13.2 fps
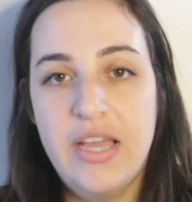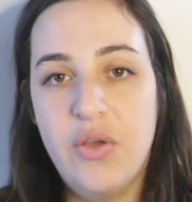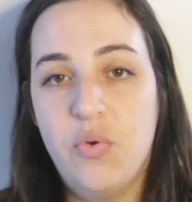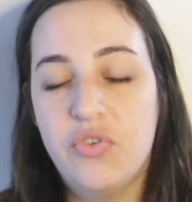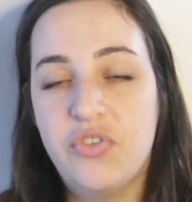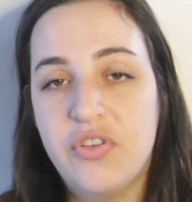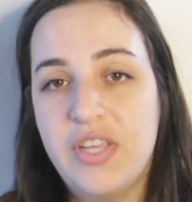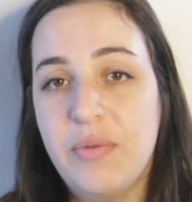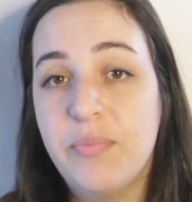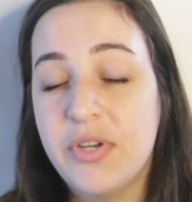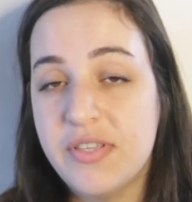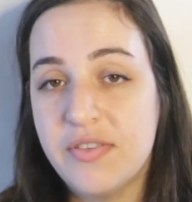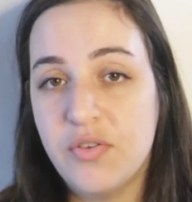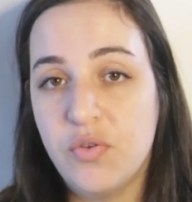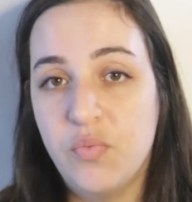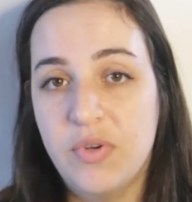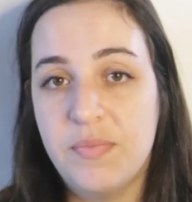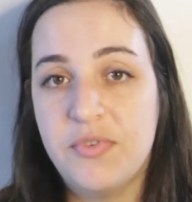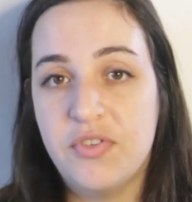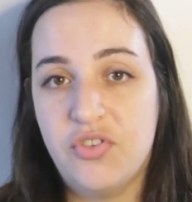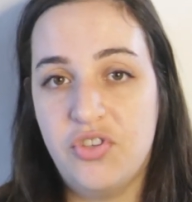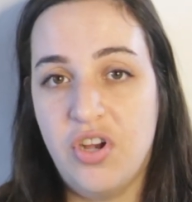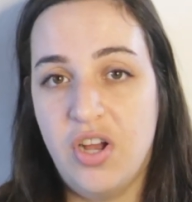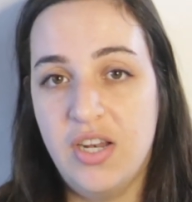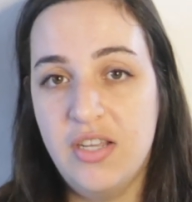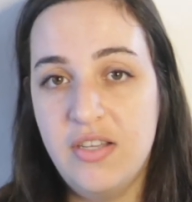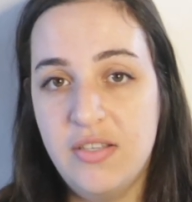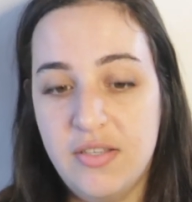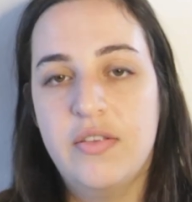He also then pistol whips Charlotte.